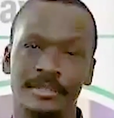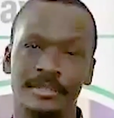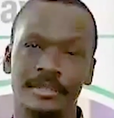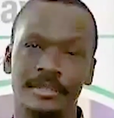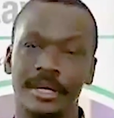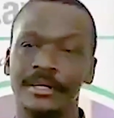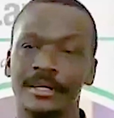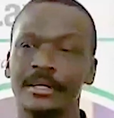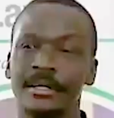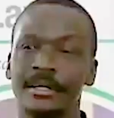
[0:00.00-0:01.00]
Okay,
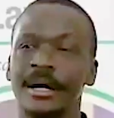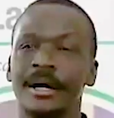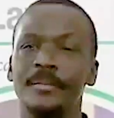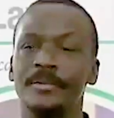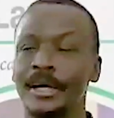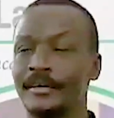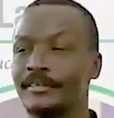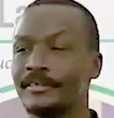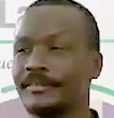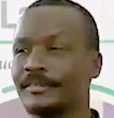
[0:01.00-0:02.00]
um, we have
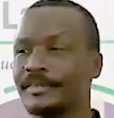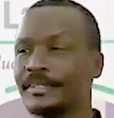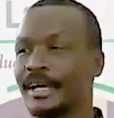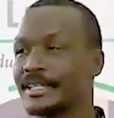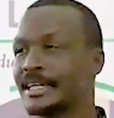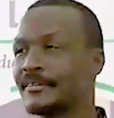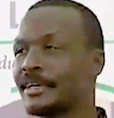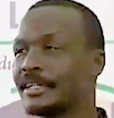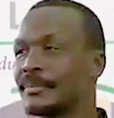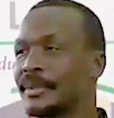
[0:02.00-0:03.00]
the Christian
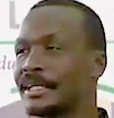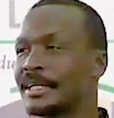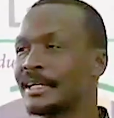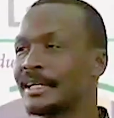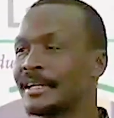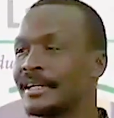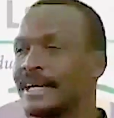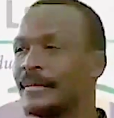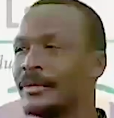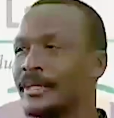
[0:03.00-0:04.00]
faith in particular that has
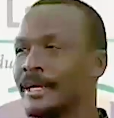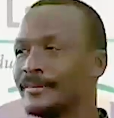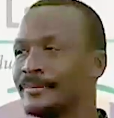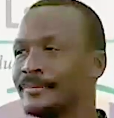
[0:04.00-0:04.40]
come with them.